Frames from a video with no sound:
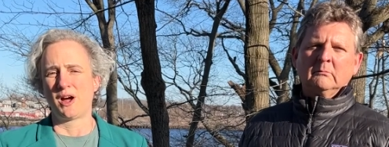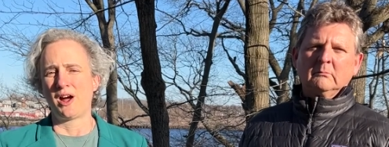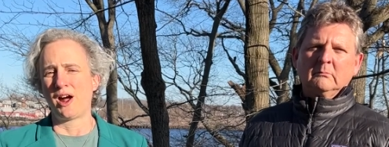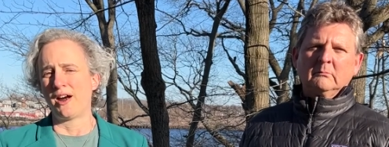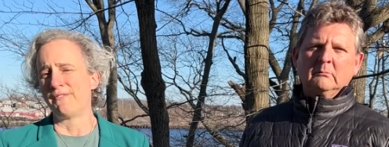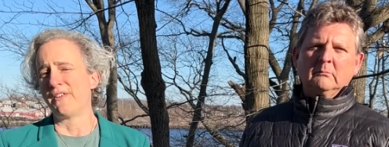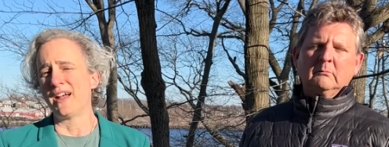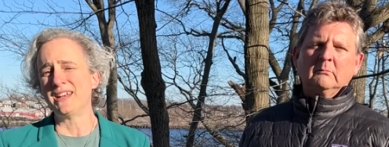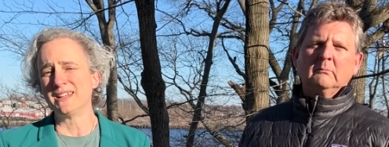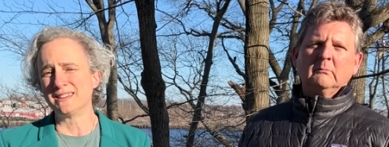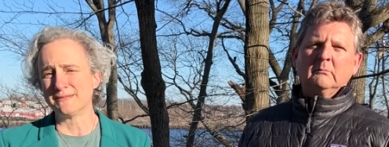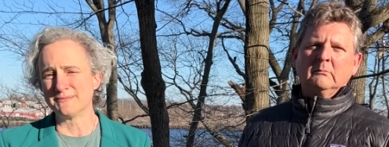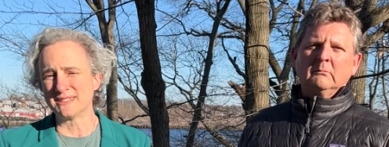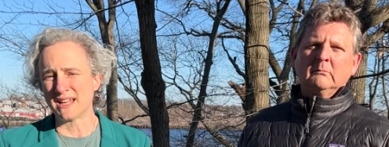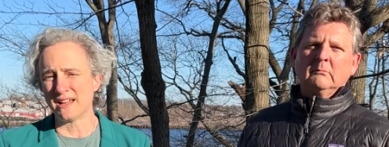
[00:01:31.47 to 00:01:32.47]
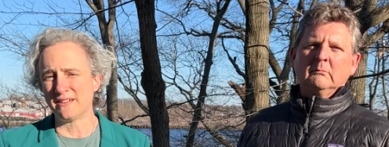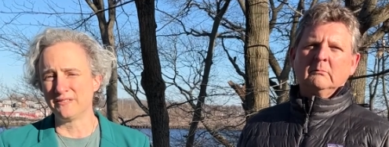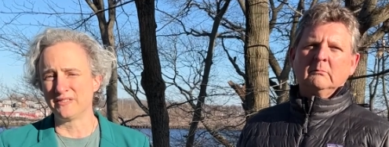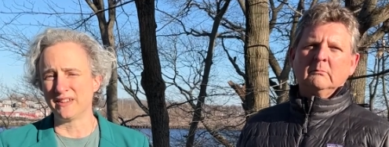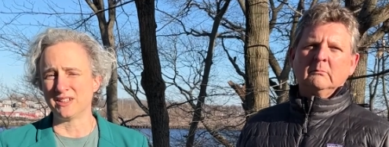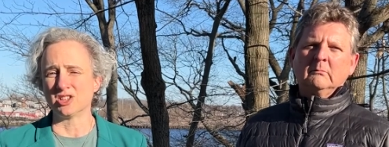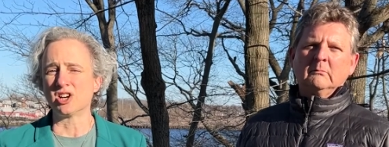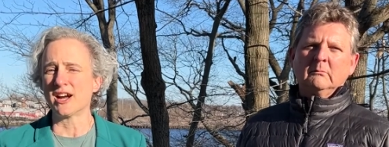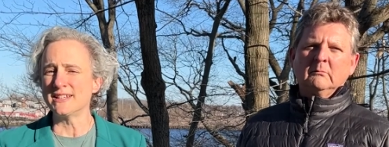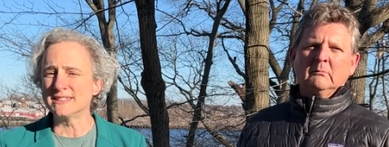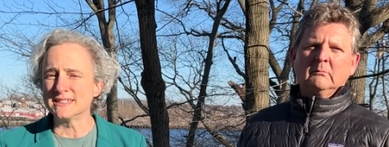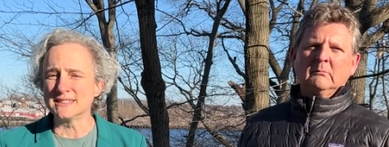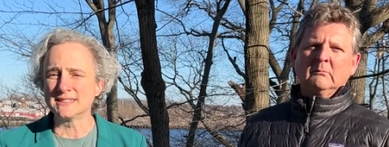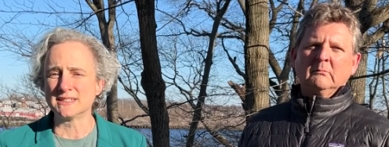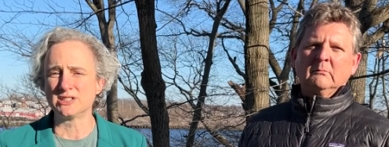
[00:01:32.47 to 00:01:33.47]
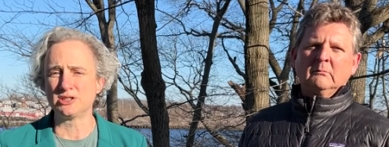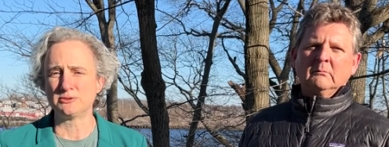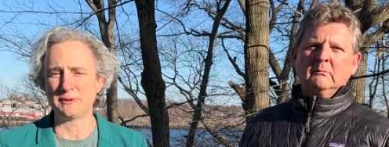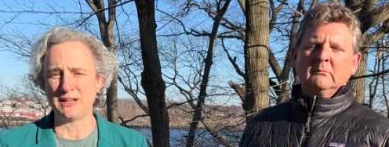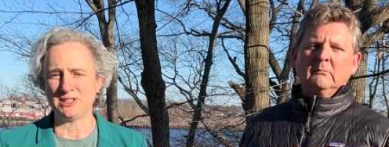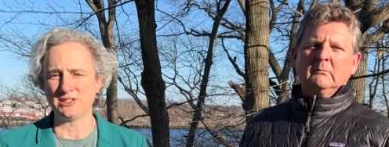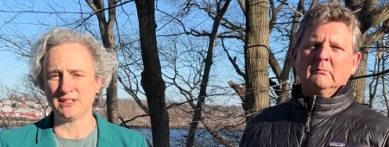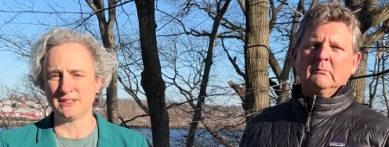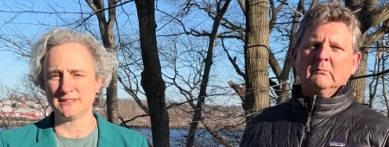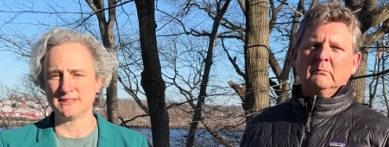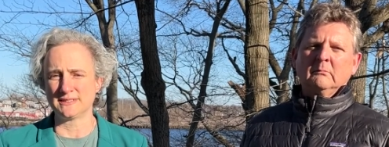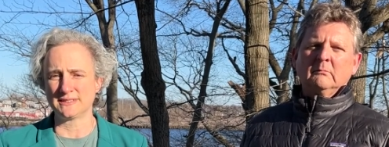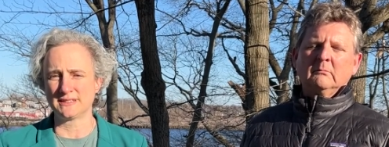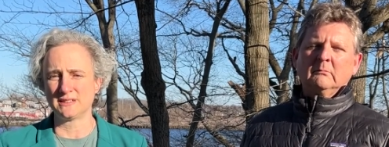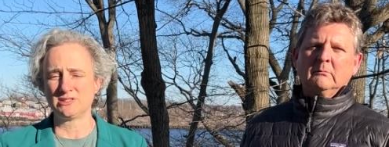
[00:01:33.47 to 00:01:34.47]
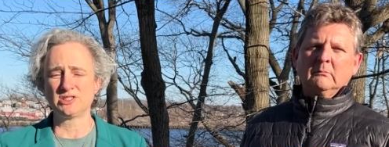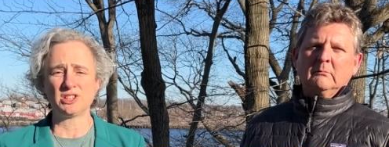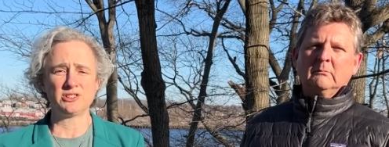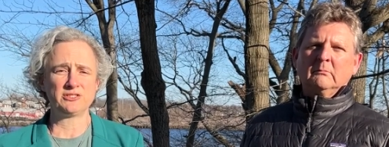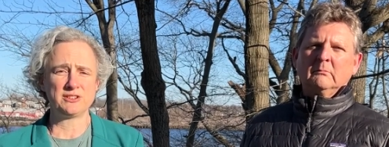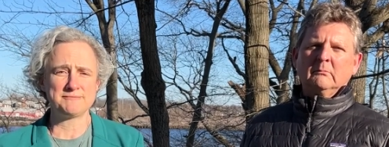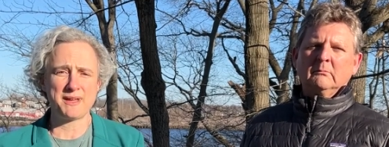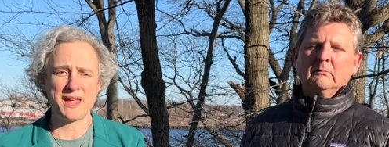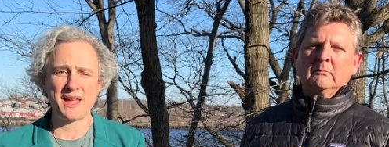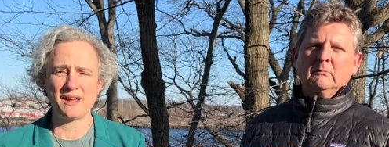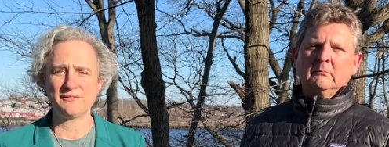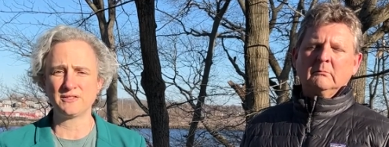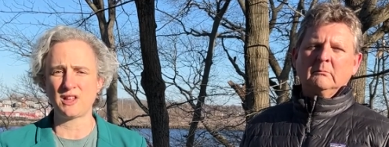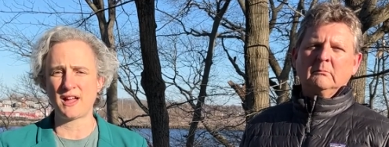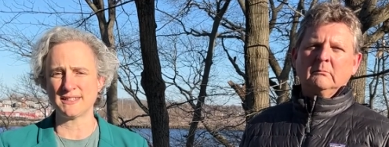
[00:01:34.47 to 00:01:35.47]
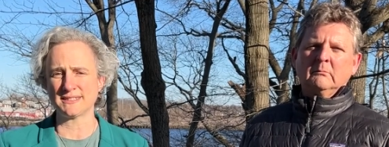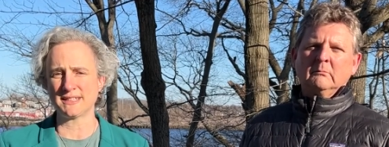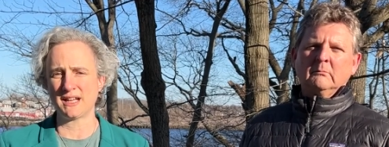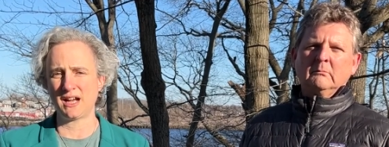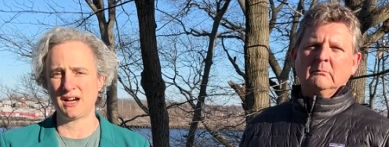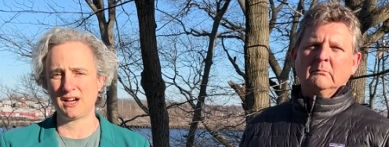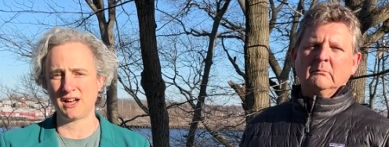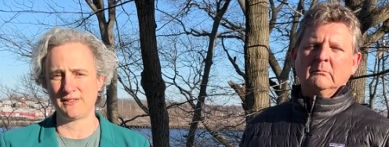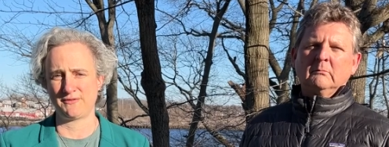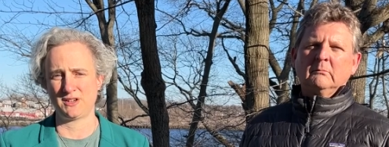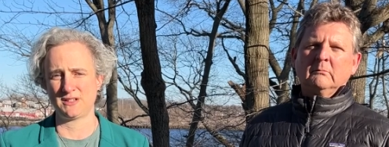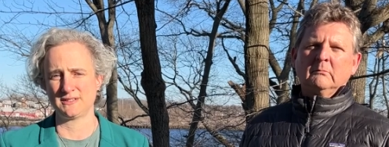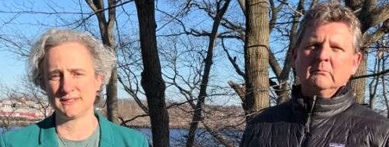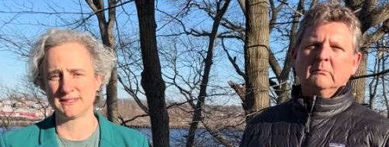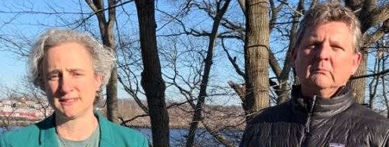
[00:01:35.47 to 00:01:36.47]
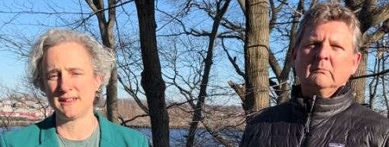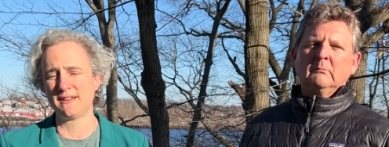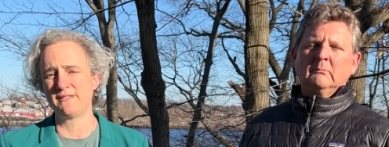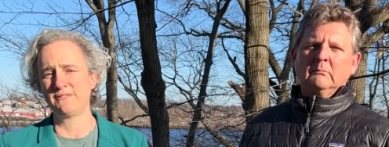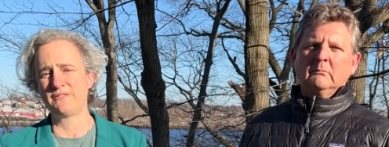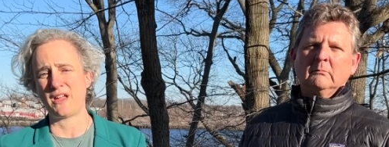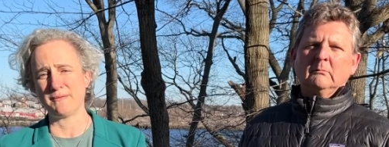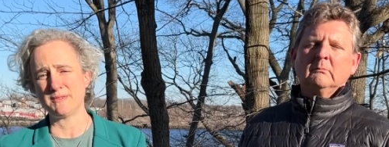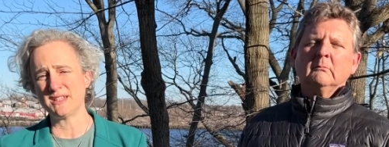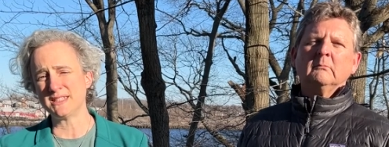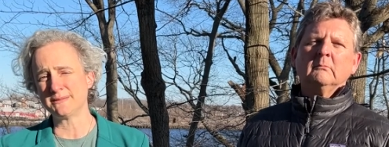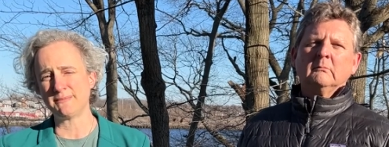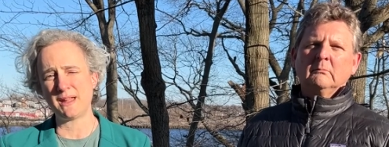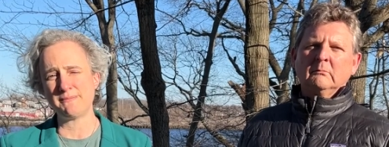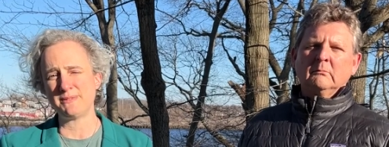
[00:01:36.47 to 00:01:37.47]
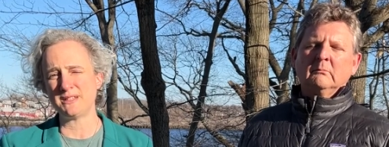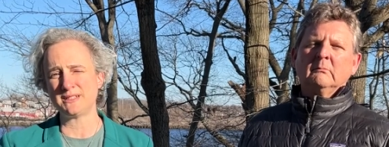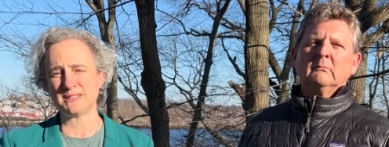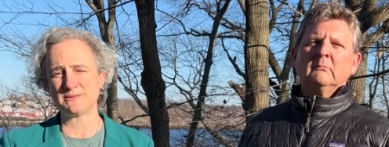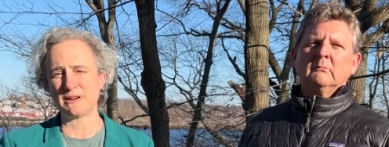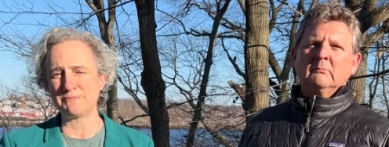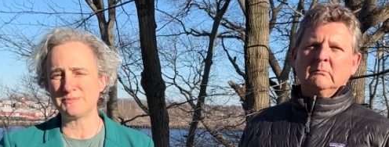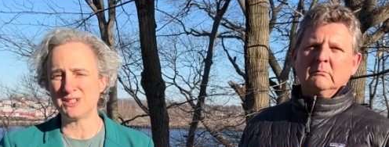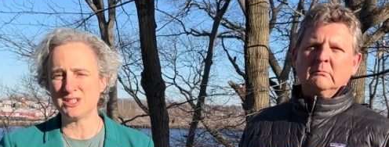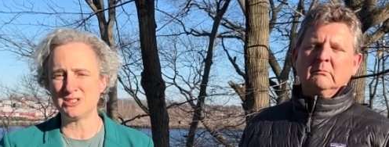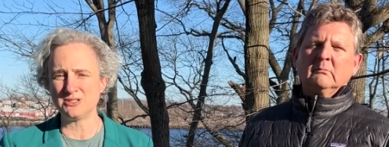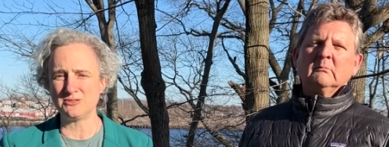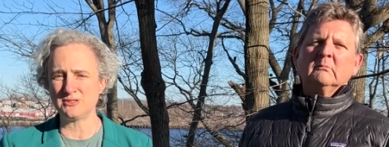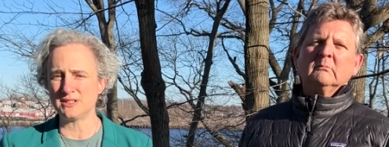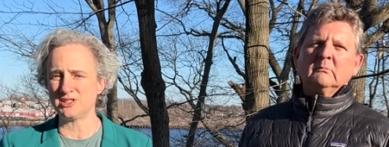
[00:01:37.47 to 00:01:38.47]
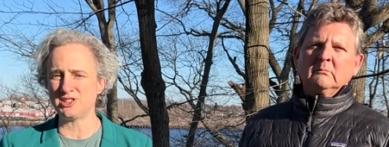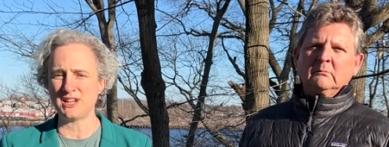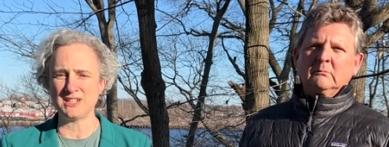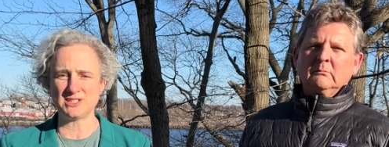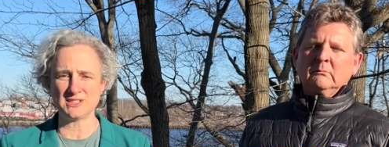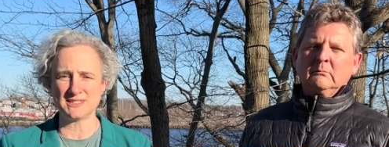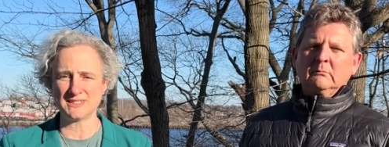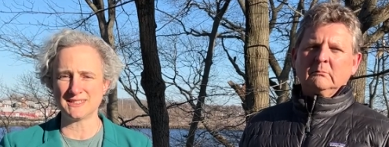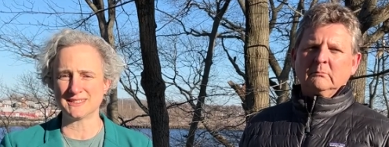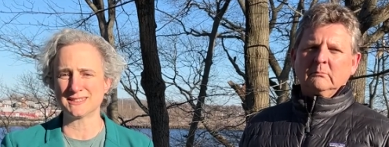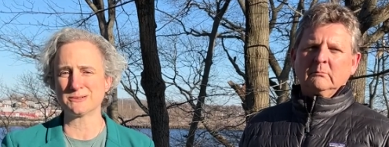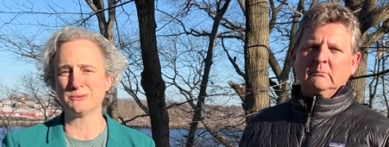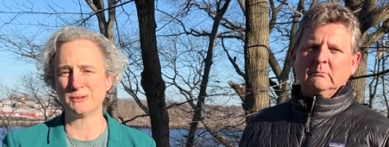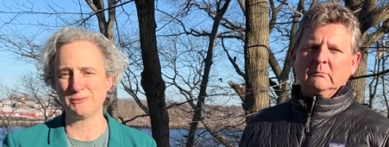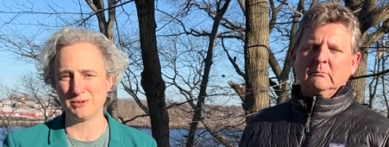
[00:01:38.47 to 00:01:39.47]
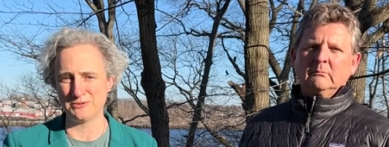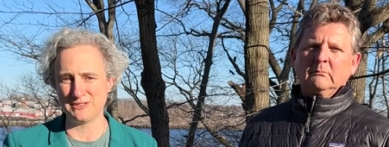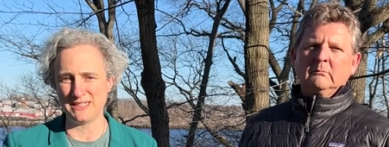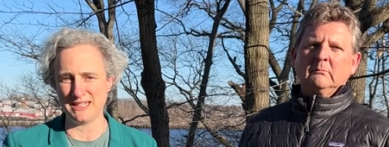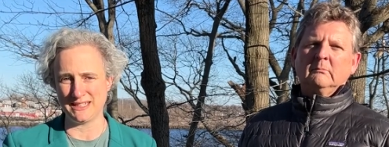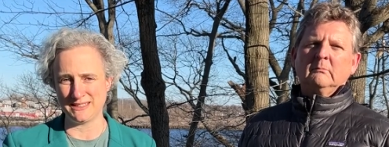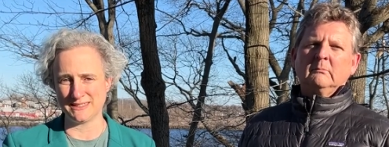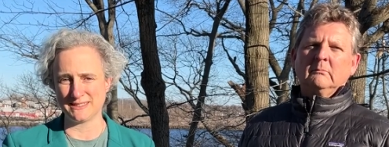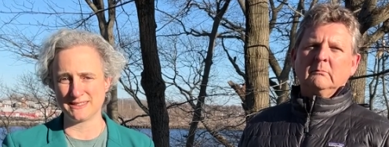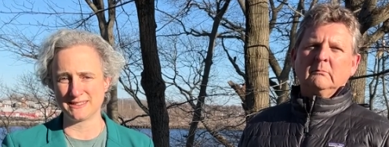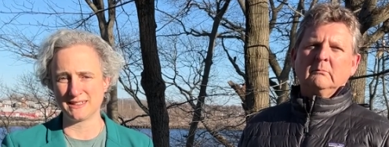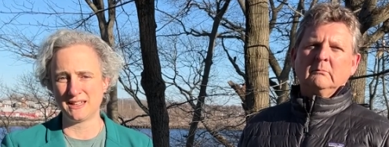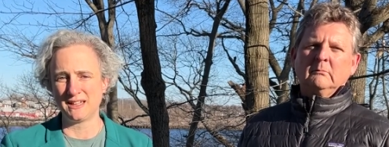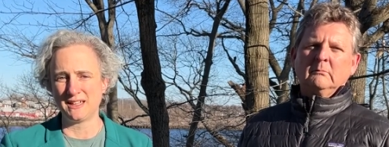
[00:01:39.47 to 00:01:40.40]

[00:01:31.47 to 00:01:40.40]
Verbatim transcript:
Speaker 1: are finding themselves in crisis situations. Children may have lost caregivers. Families may be disrupted due to changes in school routines.